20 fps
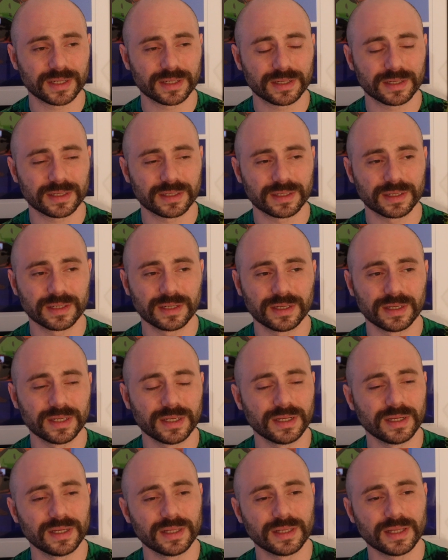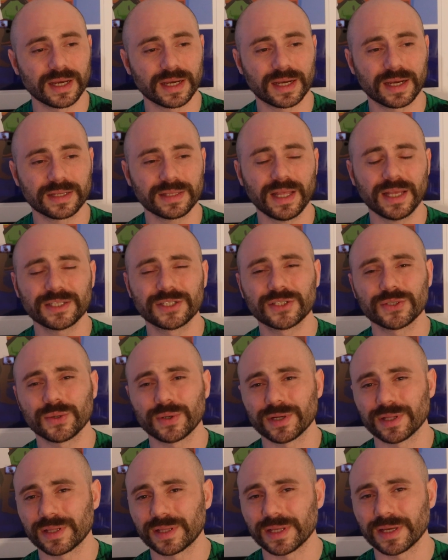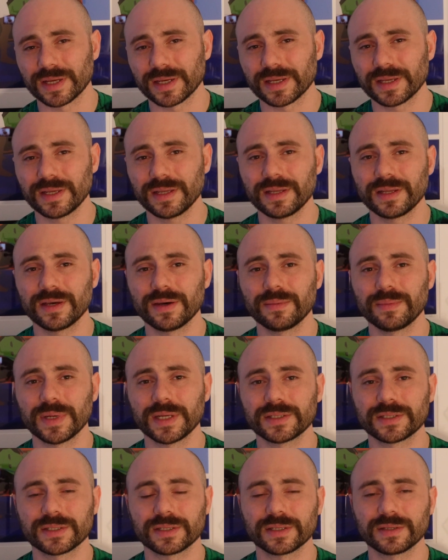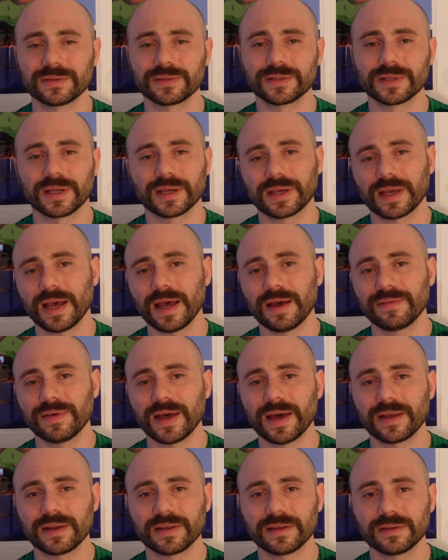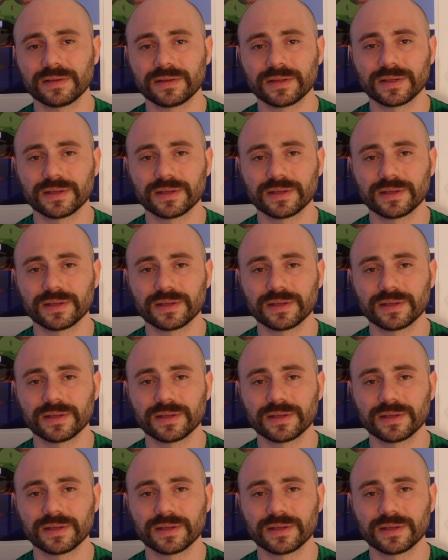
and that sort of thing. You know, basically you're like, have at it.